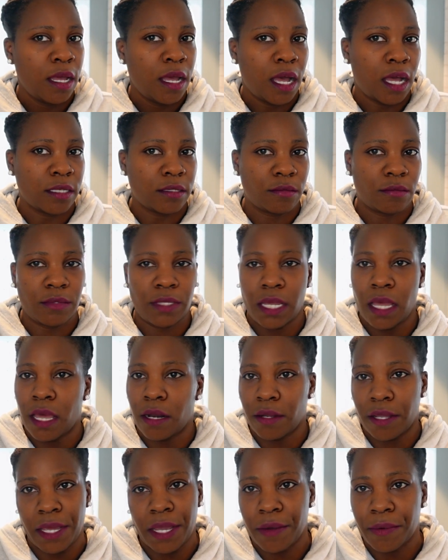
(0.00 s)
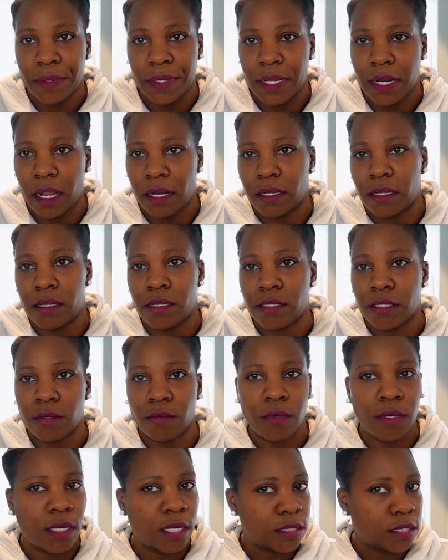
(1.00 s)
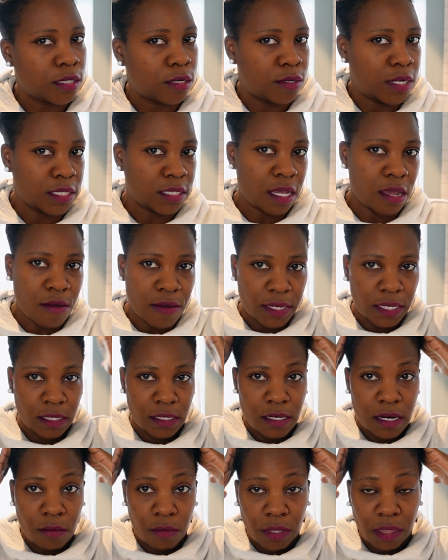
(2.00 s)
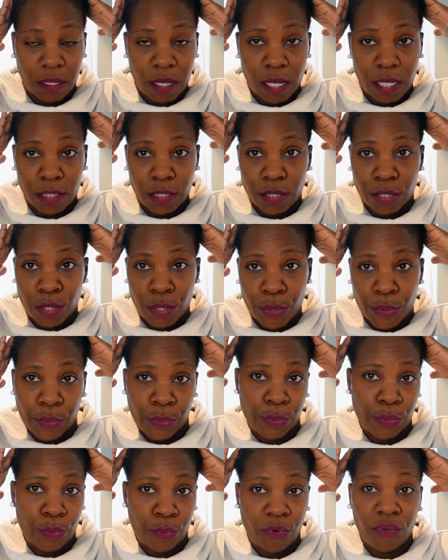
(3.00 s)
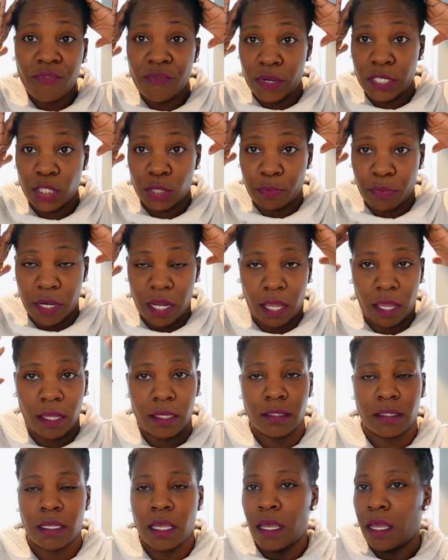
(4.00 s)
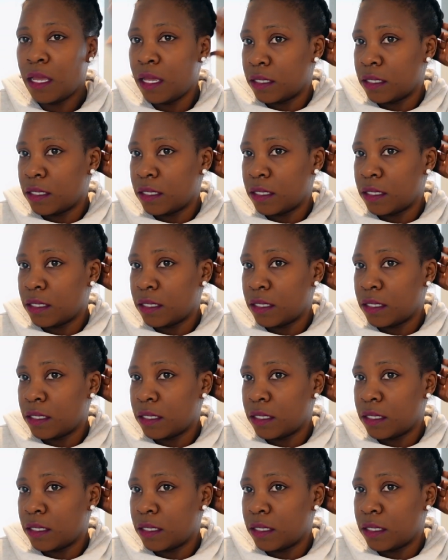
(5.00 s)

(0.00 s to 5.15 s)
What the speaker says: I had an errand that I needed to run, so that's how I ended up with these two French braids.